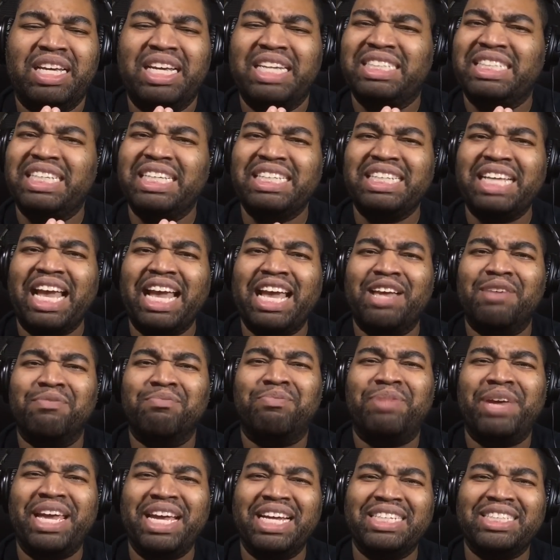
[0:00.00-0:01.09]
Is he
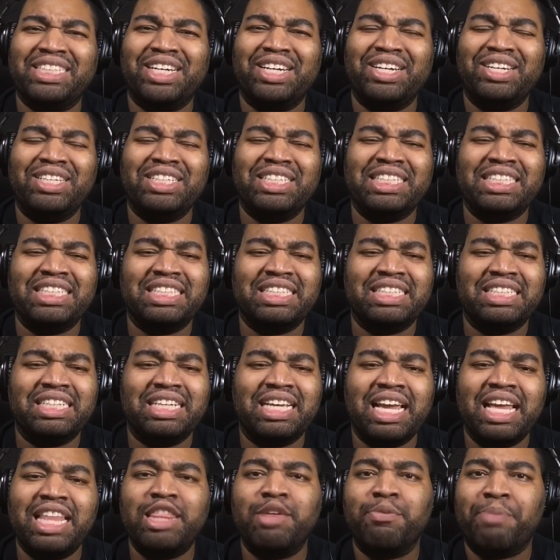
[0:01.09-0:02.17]
taking pictures?
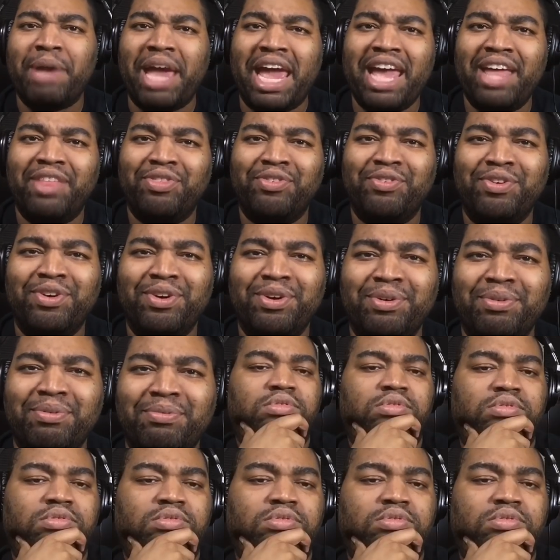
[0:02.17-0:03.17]
In the bathroom?